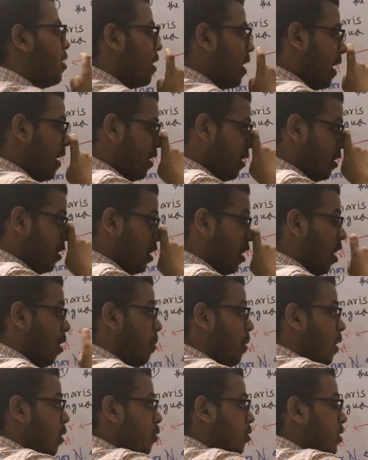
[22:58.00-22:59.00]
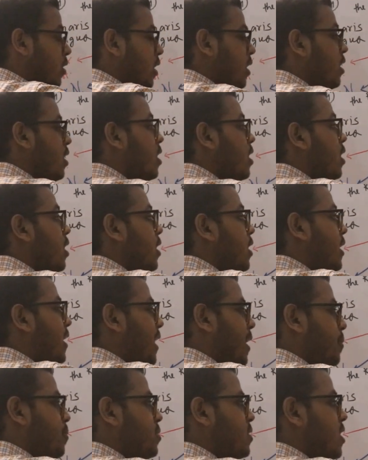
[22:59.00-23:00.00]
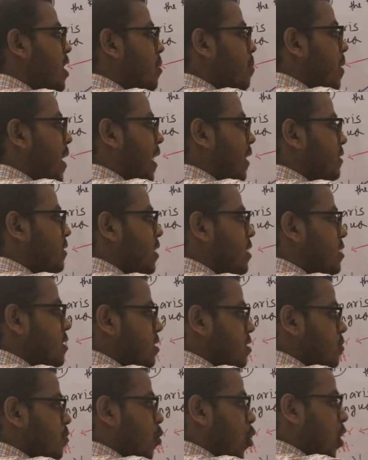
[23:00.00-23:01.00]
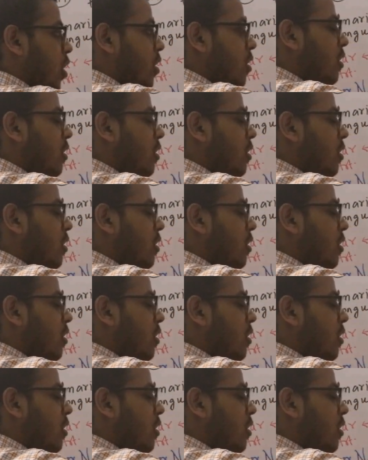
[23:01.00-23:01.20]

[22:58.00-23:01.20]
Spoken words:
triangle, about the deep slip and this small